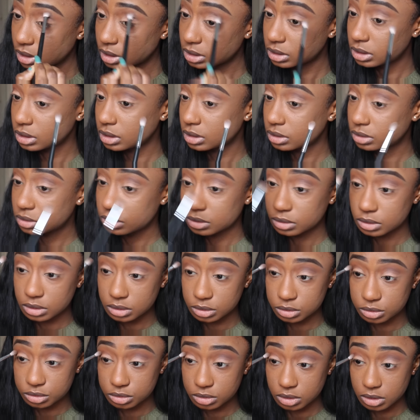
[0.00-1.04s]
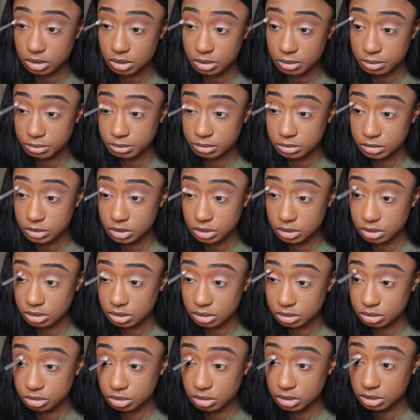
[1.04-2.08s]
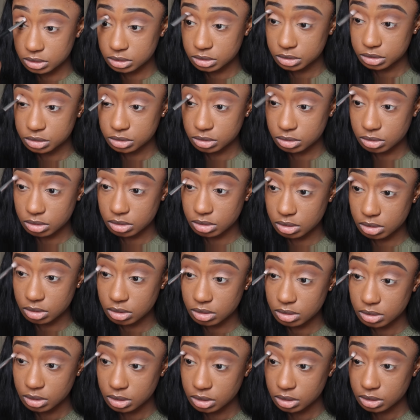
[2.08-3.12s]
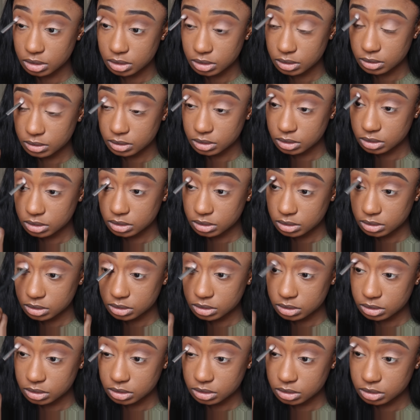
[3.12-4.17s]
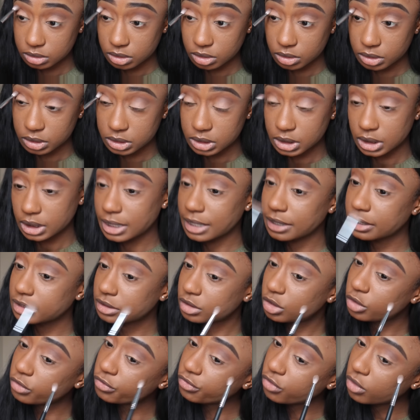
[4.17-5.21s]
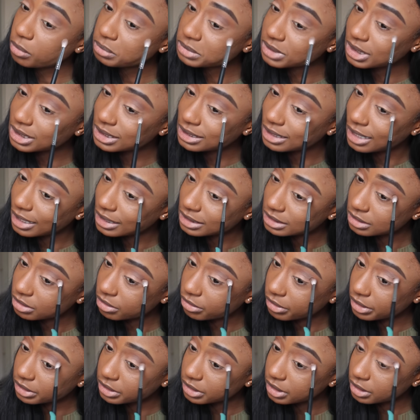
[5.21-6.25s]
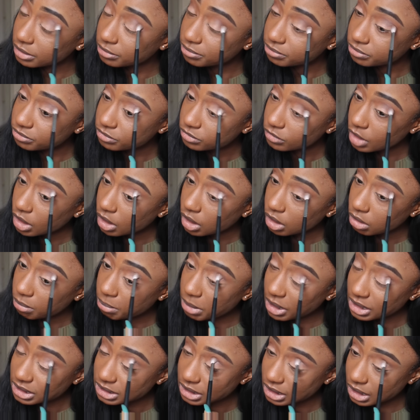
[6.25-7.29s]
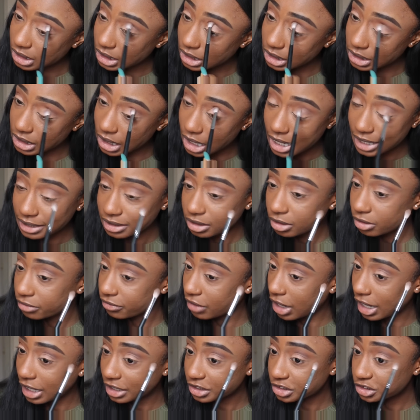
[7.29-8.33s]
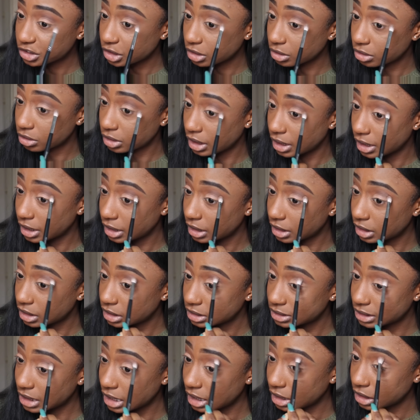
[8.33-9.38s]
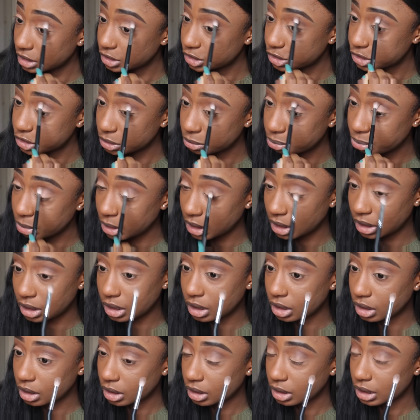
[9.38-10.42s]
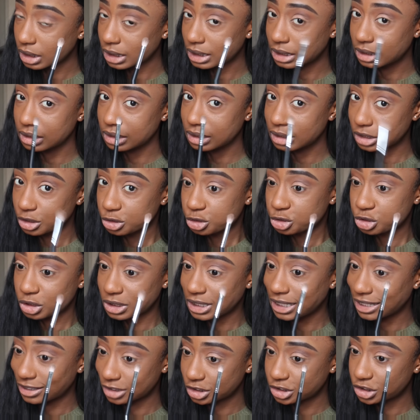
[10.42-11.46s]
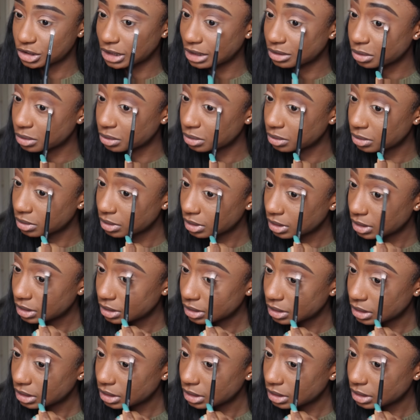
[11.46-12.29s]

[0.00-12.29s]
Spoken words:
Blend it into the transition color. So you see that you formed a nice gradient. Basically, the idea of eyeshadow here is that it should be literally a shadow.